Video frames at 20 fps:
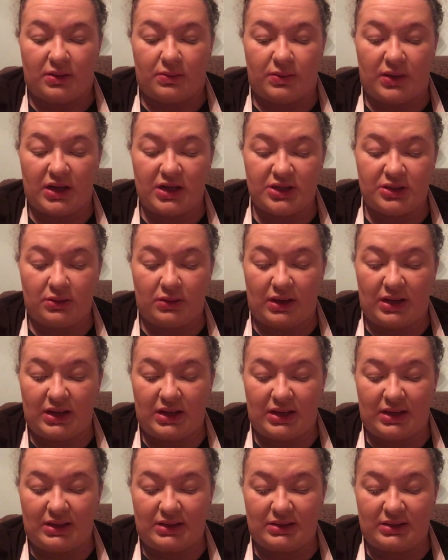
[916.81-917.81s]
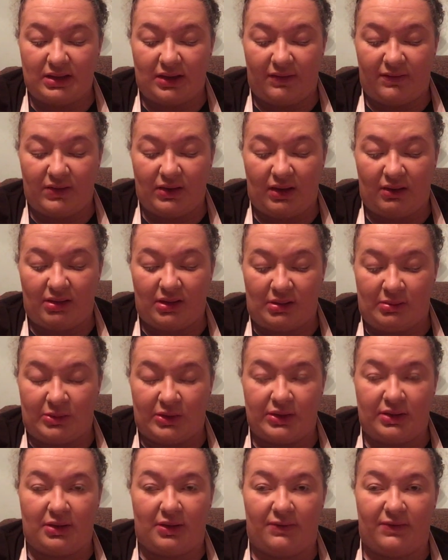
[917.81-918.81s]
Raise your hand if you have
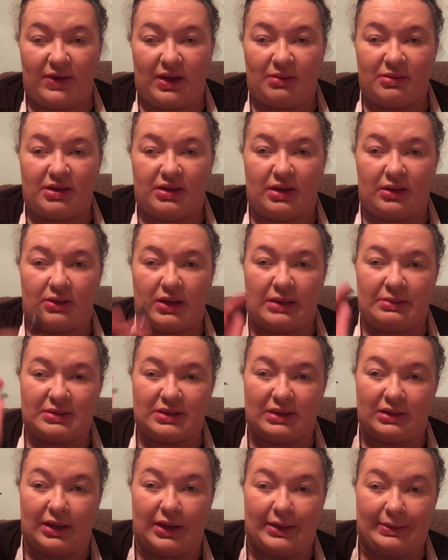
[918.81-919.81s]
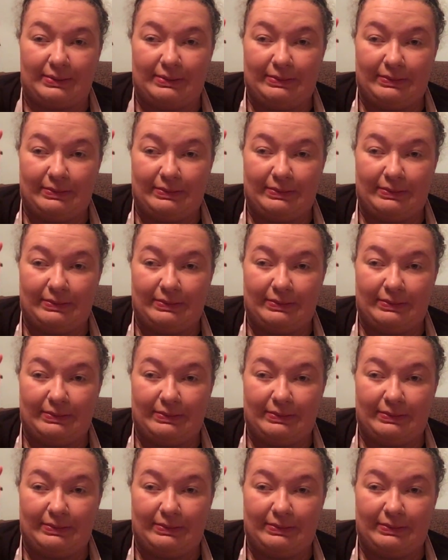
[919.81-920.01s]
someone in your family that gripes a lot.